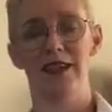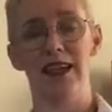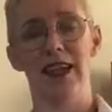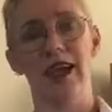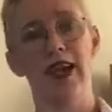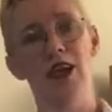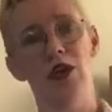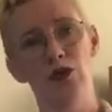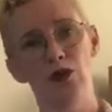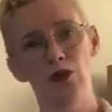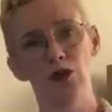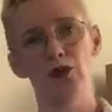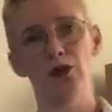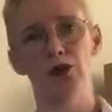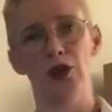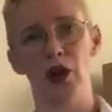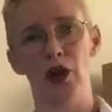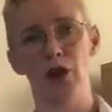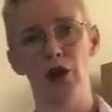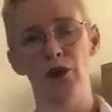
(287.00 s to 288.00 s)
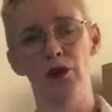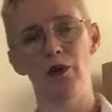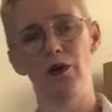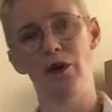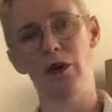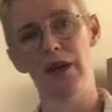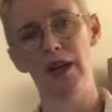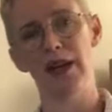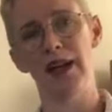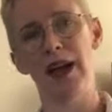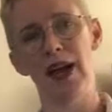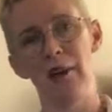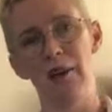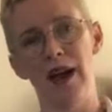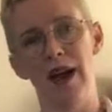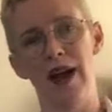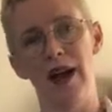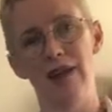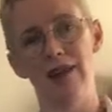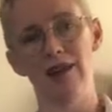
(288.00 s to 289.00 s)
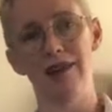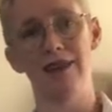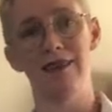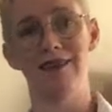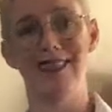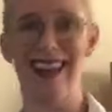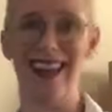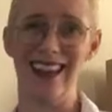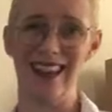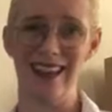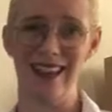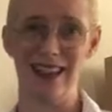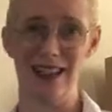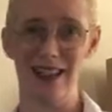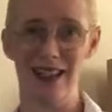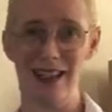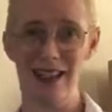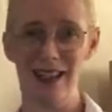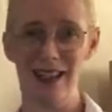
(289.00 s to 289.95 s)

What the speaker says: can also bring about death.